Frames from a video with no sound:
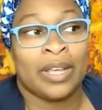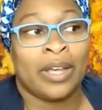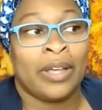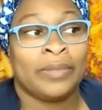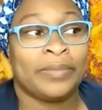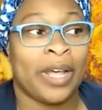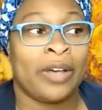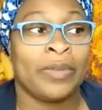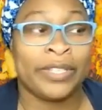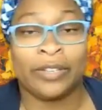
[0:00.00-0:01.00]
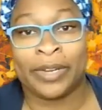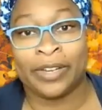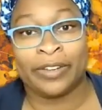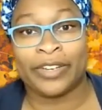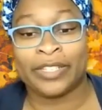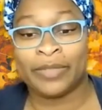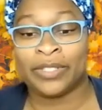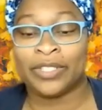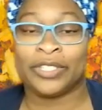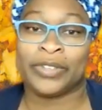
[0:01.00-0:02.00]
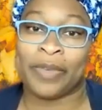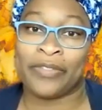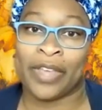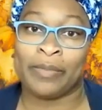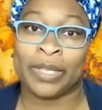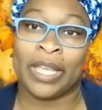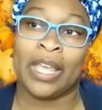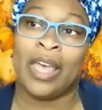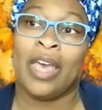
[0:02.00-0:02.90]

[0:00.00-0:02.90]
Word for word: um, I'll be celebrating Christmas this year with my family,